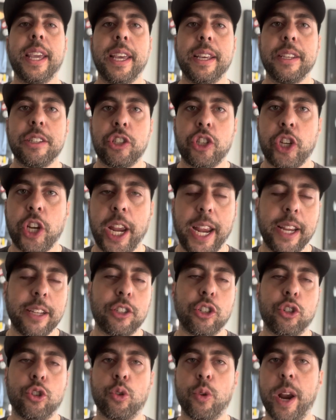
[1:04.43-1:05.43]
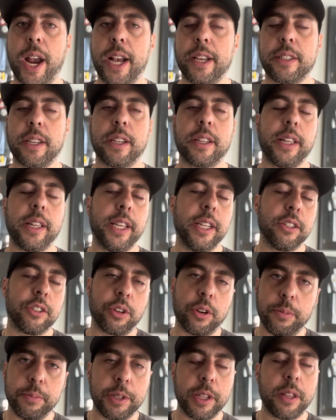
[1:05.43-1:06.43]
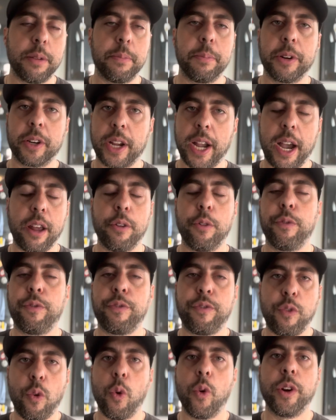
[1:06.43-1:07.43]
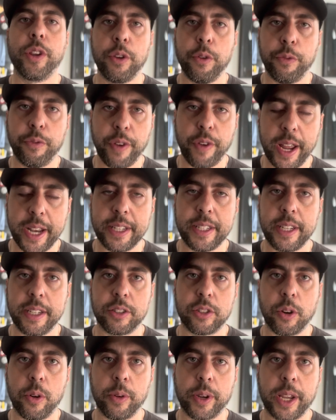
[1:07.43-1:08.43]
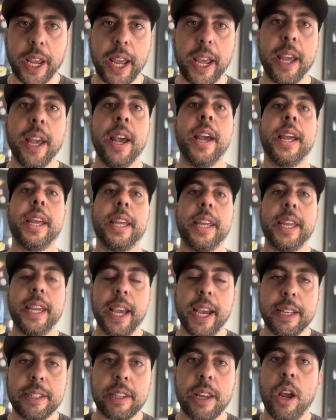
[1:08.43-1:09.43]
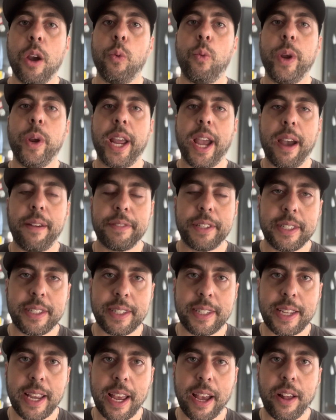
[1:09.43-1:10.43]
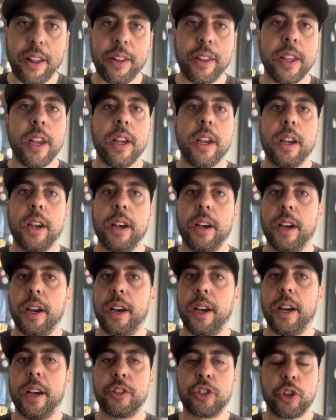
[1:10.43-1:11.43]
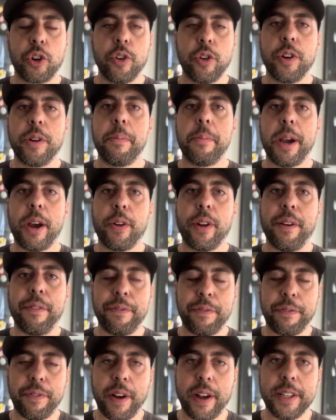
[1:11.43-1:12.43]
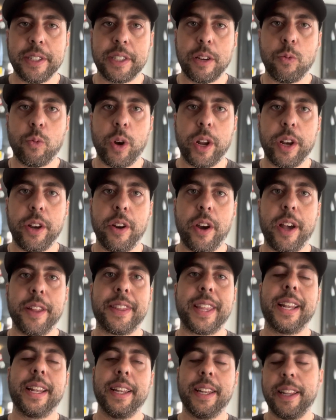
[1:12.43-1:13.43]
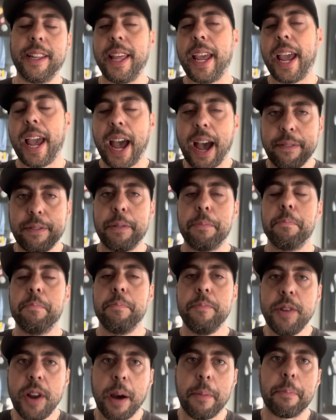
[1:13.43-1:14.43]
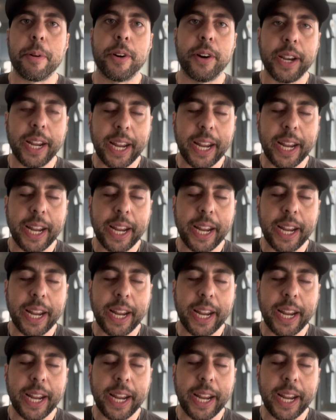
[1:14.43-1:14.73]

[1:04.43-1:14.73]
has changed drastically in terms of the mercato for Juventus, okay? Yes, we have to sell a certain amount of funds and whatnot, that they have a number